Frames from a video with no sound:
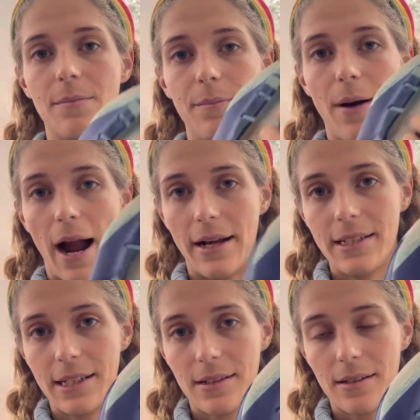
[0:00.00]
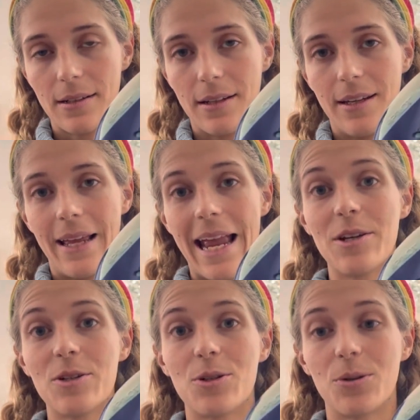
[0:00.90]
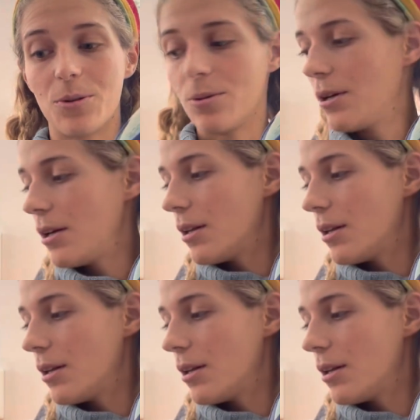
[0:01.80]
binding into